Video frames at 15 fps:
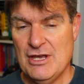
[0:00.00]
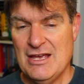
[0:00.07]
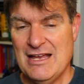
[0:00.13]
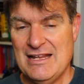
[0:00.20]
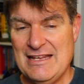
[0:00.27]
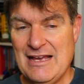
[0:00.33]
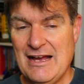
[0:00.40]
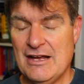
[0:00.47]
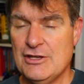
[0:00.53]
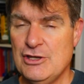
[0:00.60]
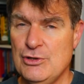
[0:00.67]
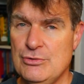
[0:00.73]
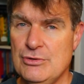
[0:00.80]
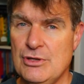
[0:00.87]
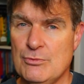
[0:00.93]
And he
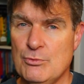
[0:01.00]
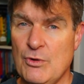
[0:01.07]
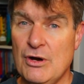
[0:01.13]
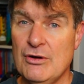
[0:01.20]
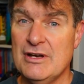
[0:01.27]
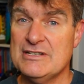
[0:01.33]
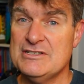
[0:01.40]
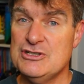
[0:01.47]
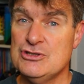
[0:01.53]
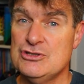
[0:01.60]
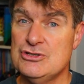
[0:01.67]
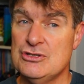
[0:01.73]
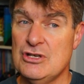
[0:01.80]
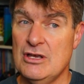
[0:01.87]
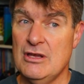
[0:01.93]
argued that
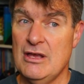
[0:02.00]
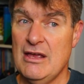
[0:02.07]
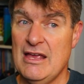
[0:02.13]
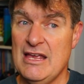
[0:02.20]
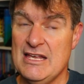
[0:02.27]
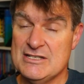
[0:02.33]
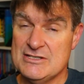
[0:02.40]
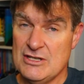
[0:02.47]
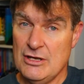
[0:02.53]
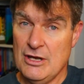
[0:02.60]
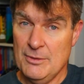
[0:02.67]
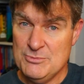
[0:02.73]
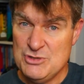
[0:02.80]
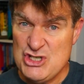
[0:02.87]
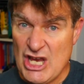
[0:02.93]
Rolex is
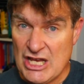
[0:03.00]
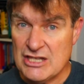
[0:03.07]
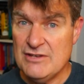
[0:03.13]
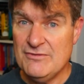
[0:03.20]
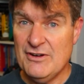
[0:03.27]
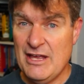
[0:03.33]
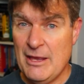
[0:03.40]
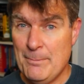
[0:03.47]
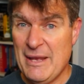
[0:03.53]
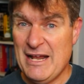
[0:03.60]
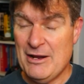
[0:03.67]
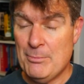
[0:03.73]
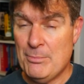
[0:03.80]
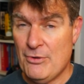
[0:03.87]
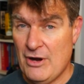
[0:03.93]
objectively a
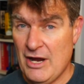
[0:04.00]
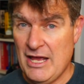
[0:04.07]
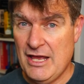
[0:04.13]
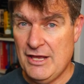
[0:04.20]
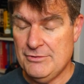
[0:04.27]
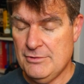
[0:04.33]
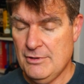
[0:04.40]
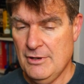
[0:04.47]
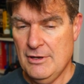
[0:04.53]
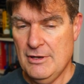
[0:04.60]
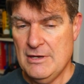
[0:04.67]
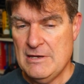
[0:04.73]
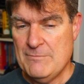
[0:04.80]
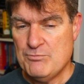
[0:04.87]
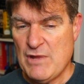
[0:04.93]
better brand.
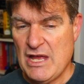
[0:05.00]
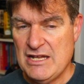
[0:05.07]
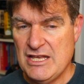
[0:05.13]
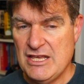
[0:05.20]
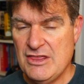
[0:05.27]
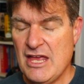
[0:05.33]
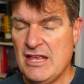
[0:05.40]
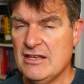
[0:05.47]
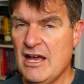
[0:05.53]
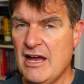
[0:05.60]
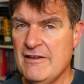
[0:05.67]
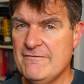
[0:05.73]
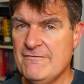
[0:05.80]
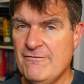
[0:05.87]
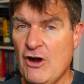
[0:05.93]
And he then
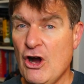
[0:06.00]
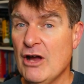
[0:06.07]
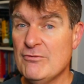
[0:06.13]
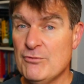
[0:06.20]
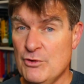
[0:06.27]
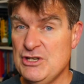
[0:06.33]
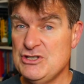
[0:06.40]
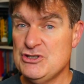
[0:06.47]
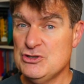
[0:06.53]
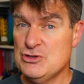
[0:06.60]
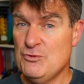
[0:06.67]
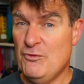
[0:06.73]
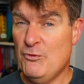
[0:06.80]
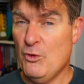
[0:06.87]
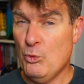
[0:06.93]
gave 5 reasons
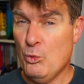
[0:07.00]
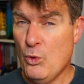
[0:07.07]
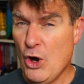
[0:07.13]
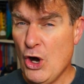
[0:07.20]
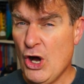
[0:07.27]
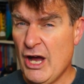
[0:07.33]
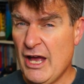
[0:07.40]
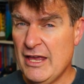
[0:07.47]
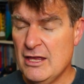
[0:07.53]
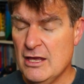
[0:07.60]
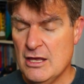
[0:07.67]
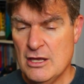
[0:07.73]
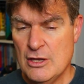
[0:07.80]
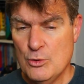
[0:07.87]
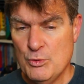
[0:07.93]
for why,
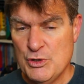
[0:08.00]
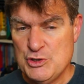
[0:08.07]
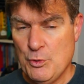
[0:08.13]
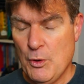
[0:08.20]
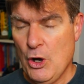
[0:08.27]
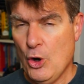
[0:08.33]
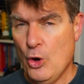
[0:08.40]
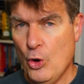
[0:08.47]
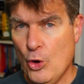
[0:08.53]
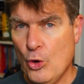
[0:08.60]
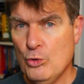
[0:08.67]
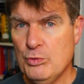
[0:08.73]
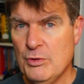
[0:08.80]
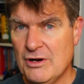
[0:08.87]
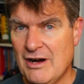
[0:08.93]
which were
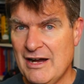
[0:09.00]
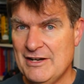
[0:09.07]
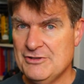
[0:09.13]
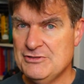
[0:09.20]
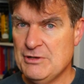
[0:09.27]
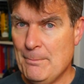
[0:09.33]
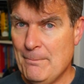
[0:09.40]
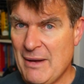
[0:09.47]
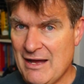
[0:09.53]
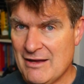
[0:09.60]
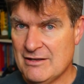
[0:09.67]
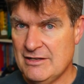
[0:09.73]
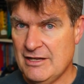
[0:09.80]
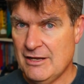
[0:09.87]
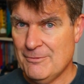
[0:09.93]
all related to
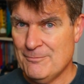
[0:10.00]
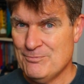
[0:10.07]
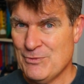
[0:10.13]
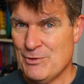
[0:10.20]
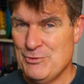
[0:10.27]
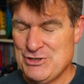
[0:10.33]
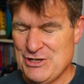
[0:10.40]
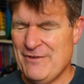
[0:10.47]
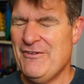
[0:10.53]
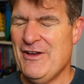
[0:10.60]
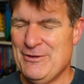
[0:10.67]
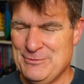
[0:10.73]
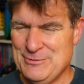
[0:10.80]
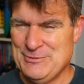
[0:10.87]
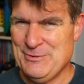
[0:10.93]
marketing, which I
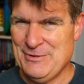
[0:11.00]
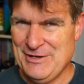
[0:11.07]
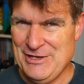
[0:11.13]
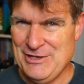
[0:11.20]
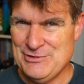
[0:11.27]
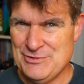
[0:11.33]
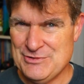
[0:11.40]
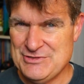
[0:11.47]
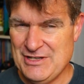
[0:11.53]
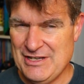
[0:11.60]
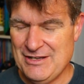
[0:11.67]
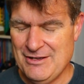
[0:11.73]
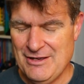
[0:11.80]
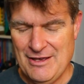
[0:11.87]
found was really interesting.